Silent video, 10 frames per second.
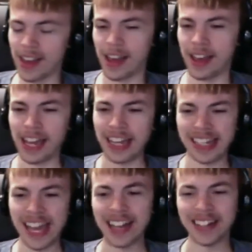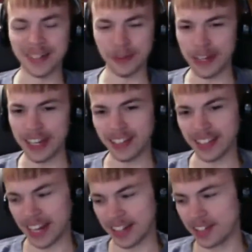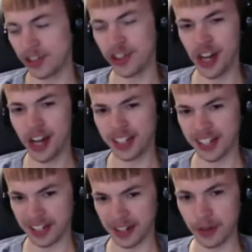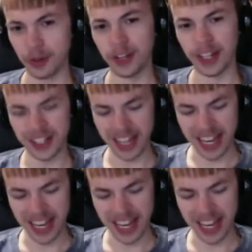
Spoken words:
And yet, we elect Johnson, who does a